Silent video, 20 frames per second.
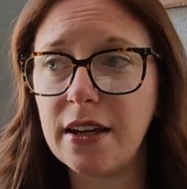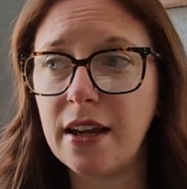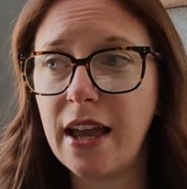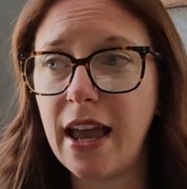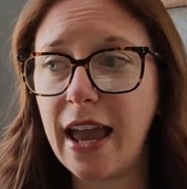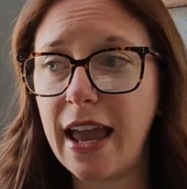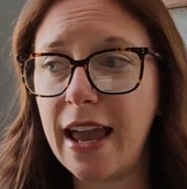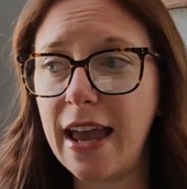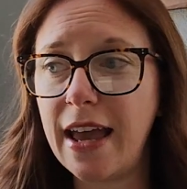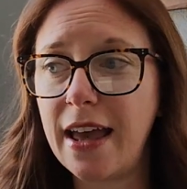
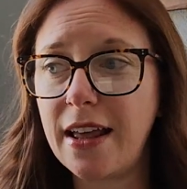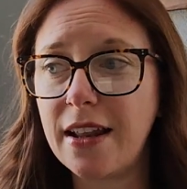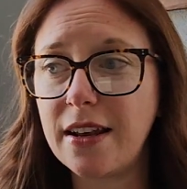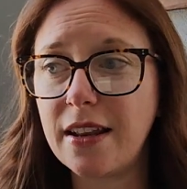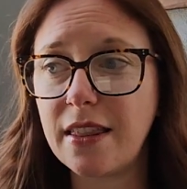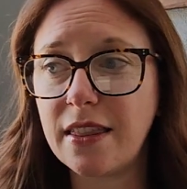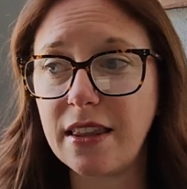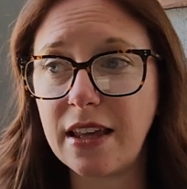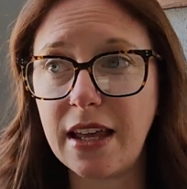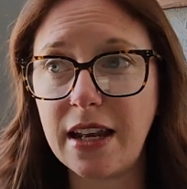And
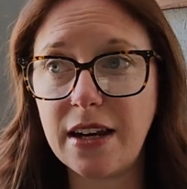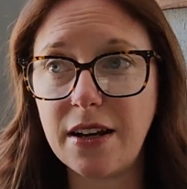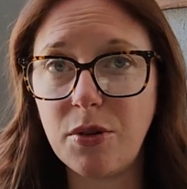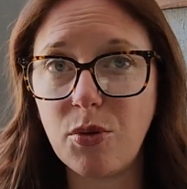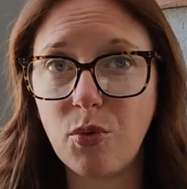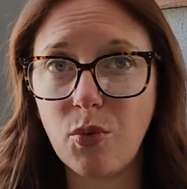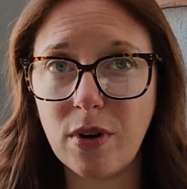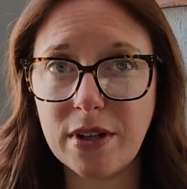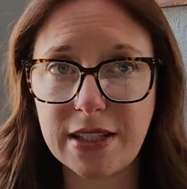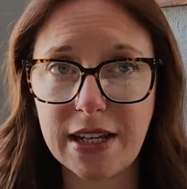then
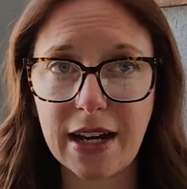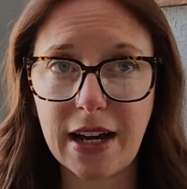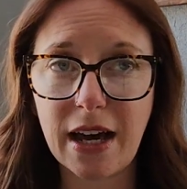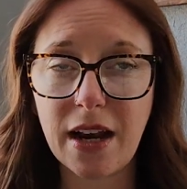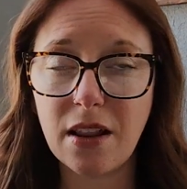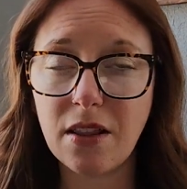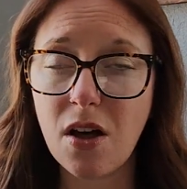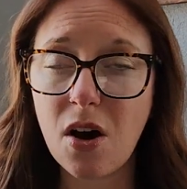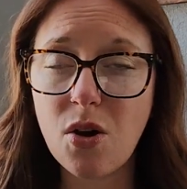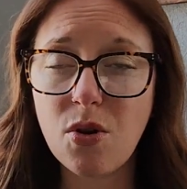once I got
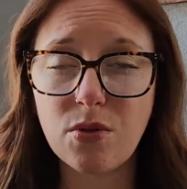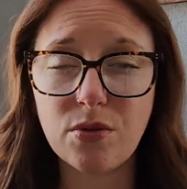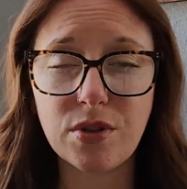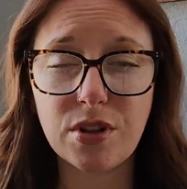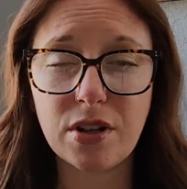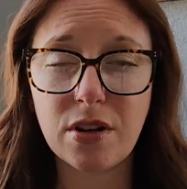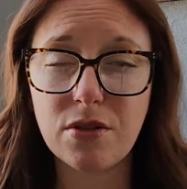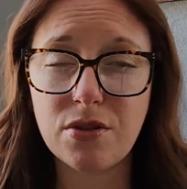alone,